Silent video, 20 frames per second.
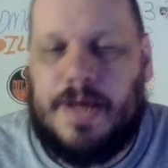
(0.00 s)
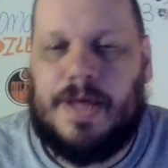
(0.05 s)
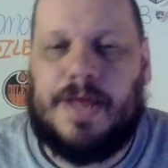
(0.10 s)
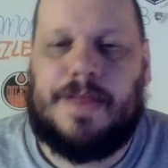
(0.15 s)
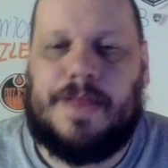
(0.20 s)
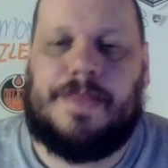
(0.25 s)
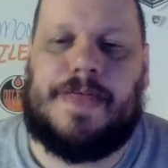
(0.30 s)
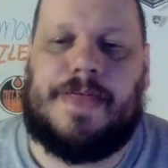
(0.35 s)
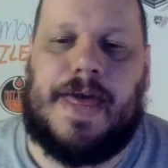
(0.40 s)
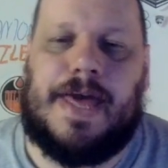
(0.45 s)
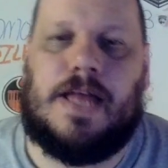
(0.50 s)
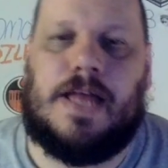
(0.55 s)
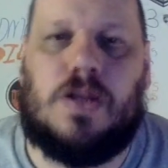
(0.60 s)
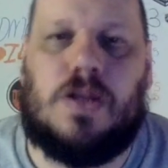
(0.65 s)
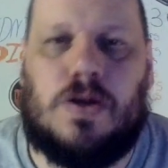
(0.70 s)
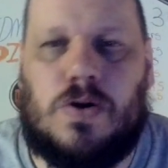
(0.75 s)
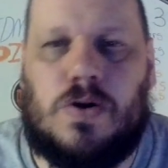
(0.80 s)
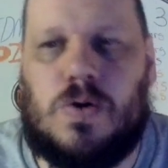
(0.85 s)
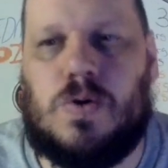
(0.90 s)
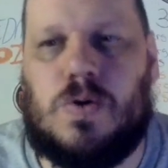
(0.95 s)
They
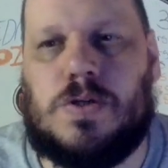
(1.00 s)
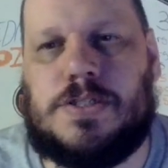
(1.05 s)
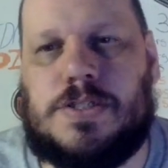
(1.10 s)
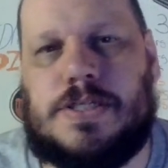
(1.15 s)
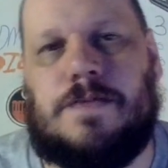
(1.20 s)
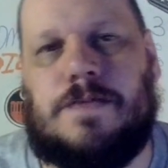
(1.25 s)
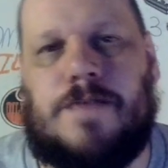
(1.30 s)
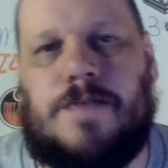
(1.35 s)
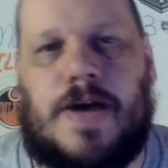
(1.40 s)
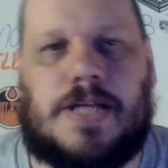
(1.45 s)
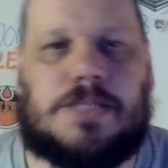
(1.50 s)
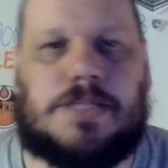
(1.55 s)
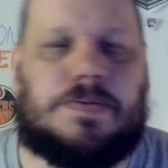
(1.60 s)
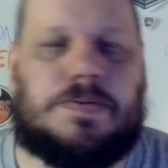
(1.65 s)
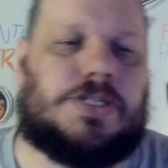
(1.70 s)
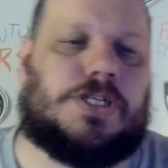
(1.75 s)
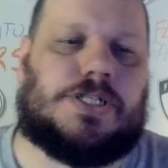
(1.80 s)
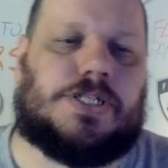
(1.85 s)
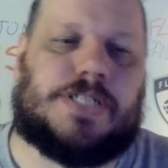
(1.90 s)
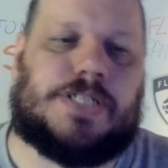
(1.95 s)
lose. Defenseman
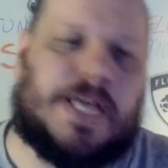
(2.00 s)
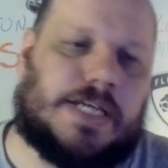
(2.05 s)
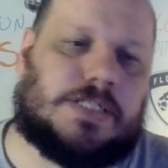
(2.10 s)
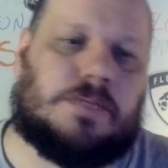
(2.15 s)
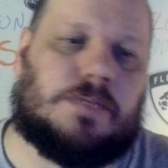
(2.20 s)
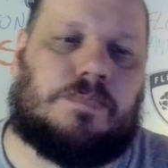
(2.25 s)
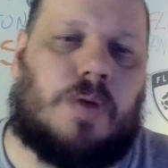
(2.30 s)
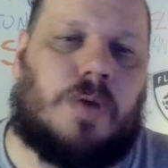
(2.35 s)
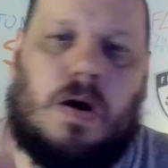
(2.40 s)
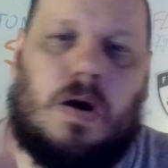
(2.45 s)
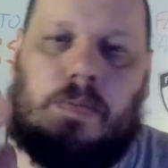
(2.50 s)
just takes the ball,